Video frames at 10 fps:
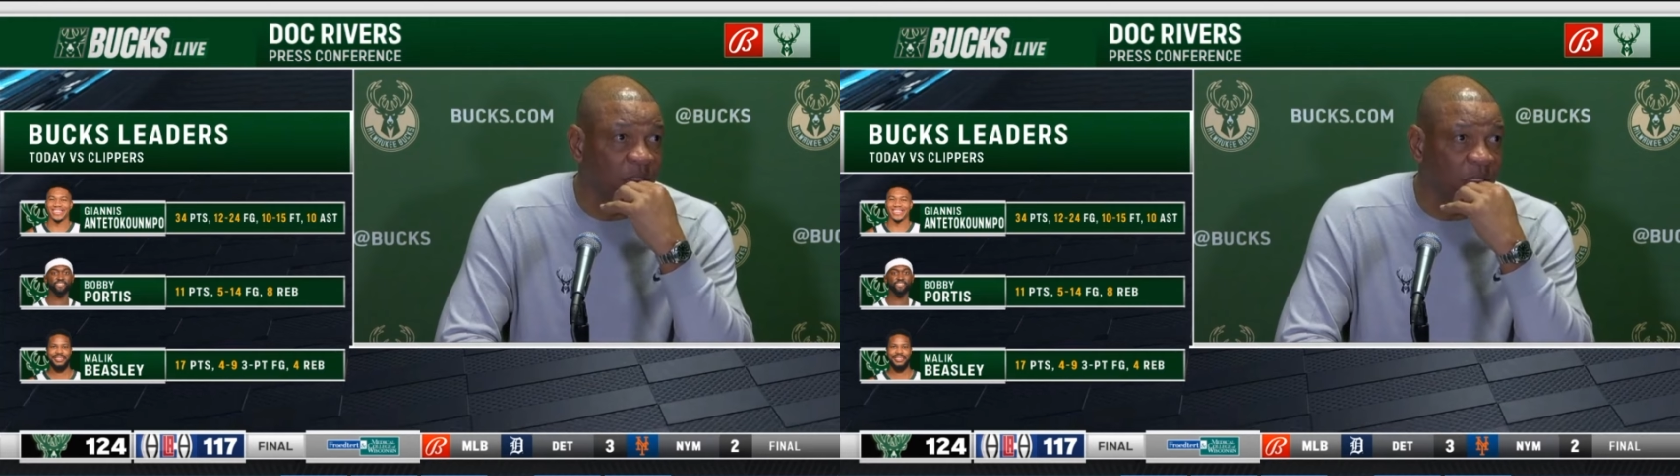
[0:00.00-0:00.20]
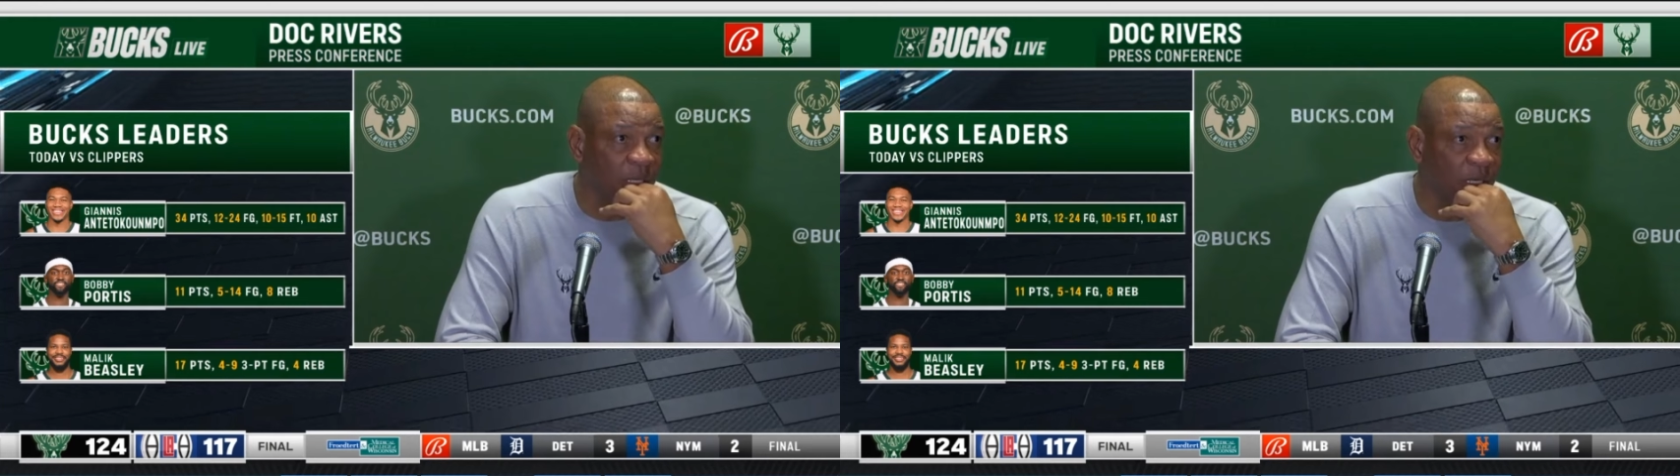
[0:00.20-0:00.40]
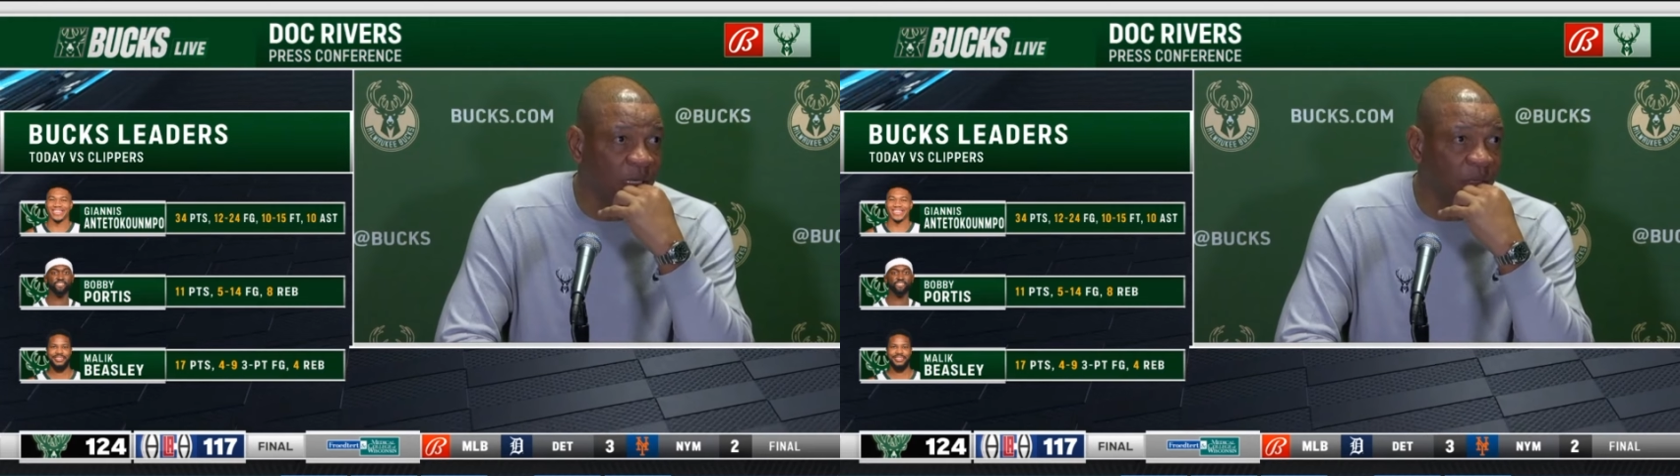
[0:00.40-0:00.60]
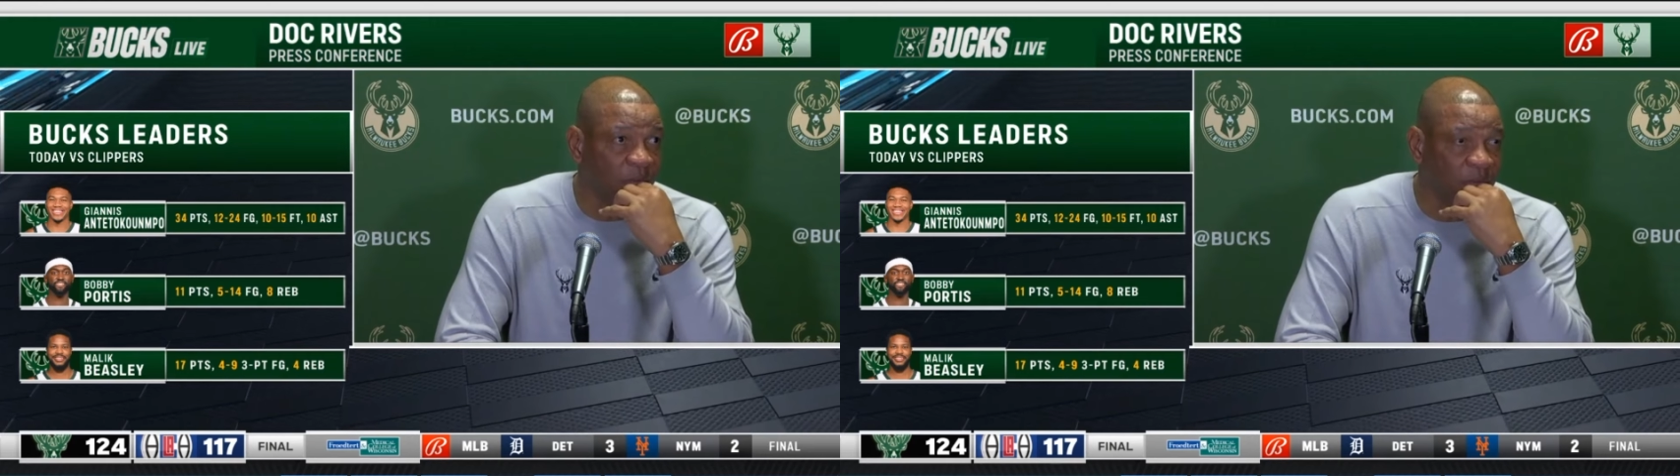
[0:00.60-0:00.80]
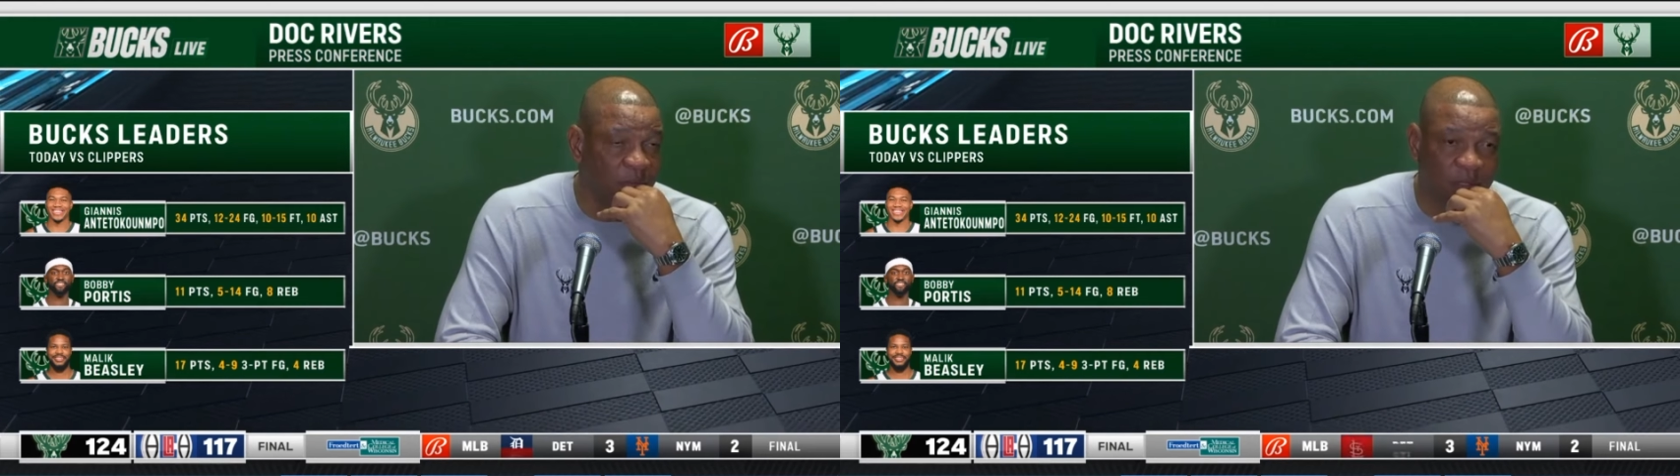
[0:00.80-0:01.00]
Um,
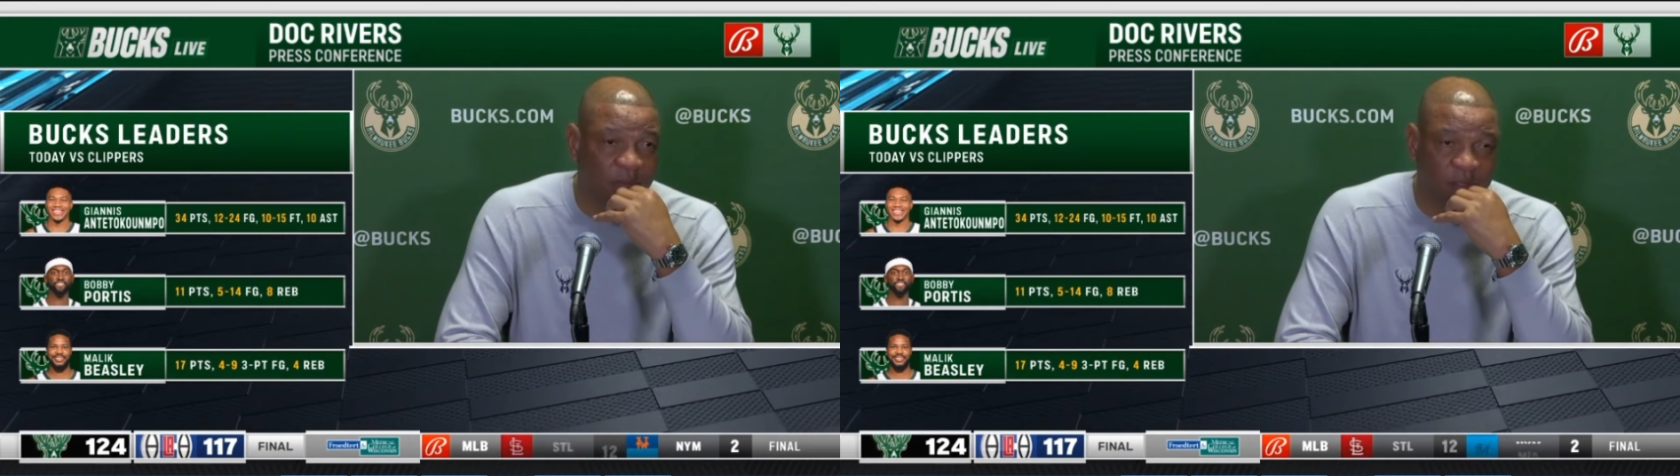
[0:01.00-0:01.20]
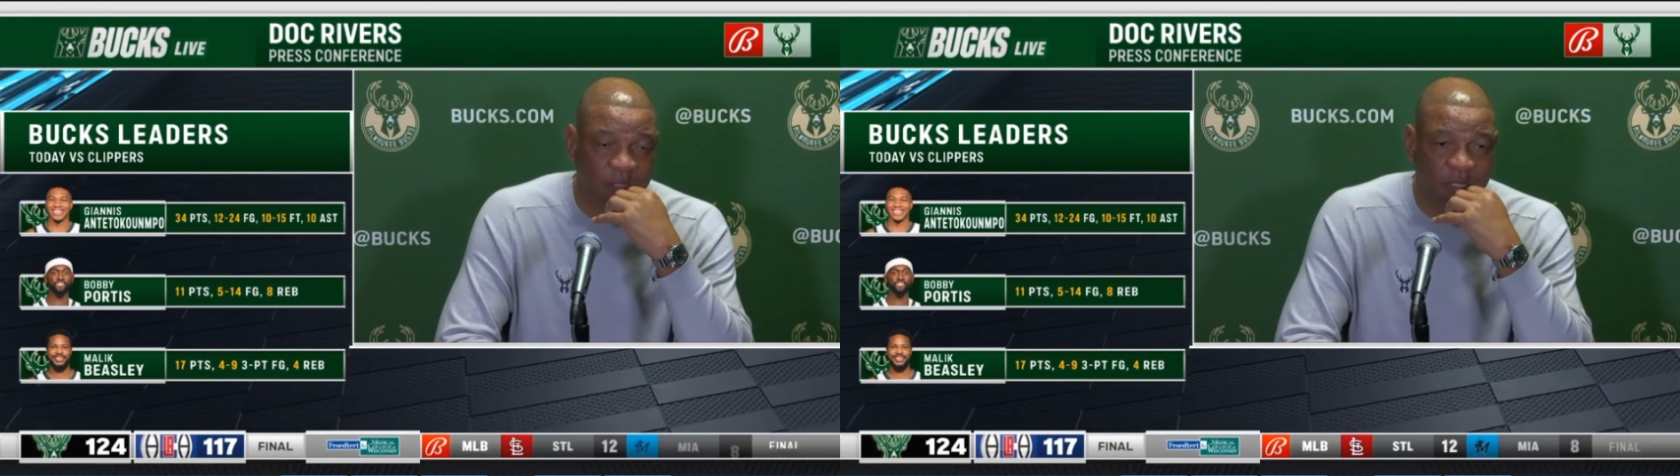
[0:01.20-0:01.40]
it,